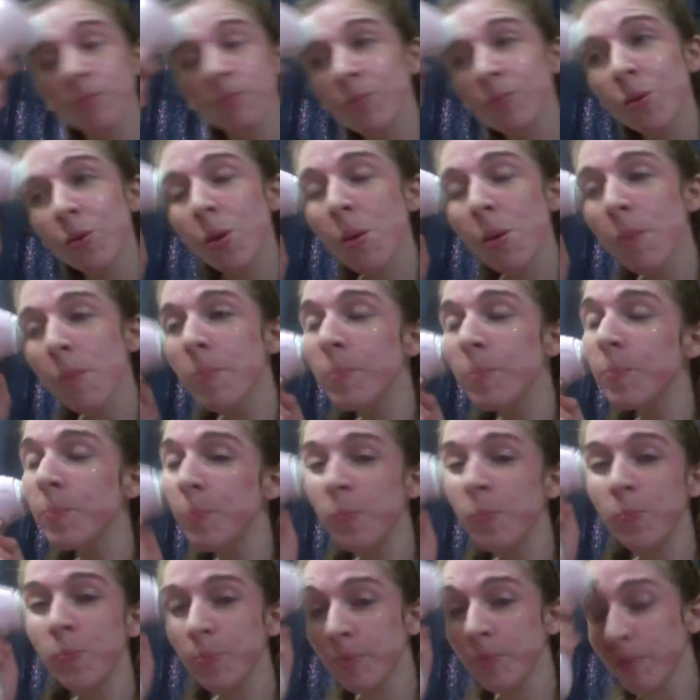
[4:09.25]

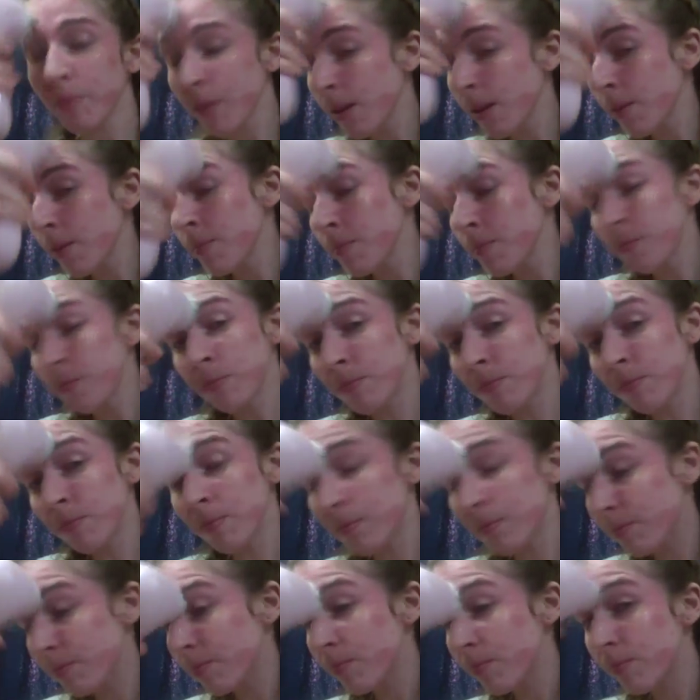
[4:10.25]

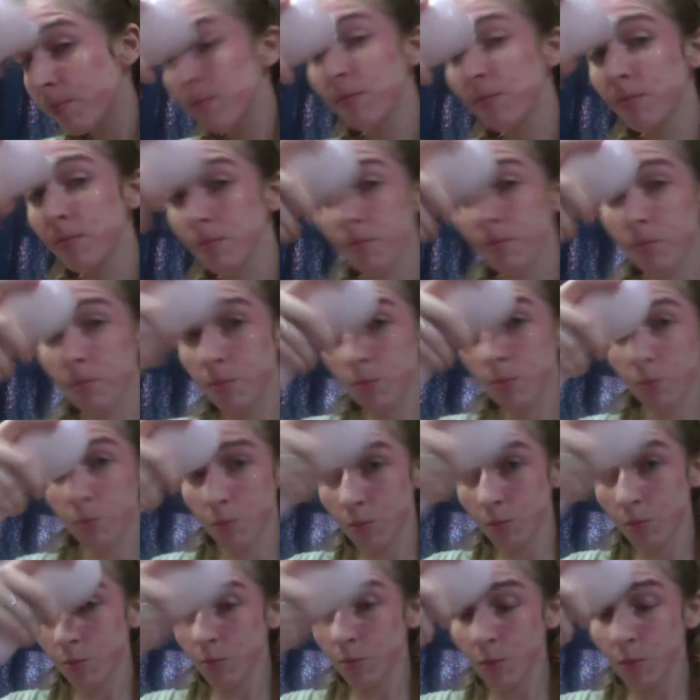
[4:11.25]

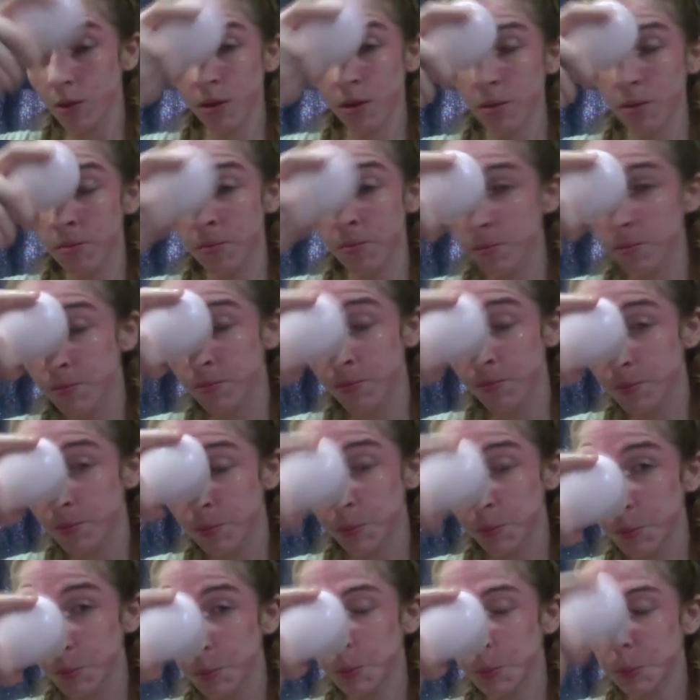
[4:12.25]

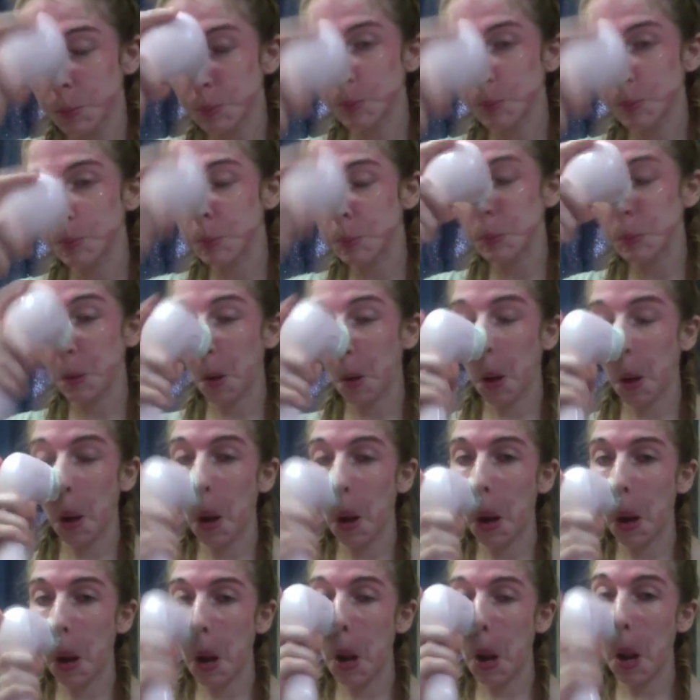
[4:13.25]

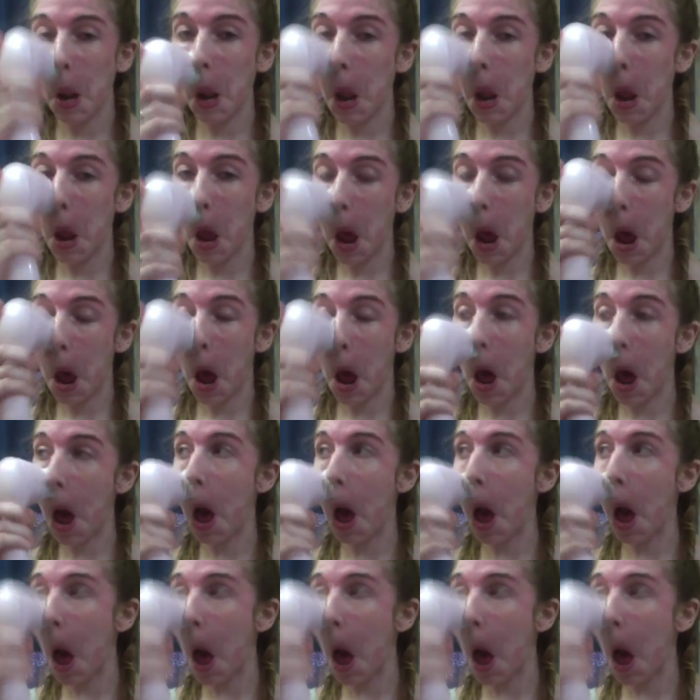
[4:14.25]
(silence)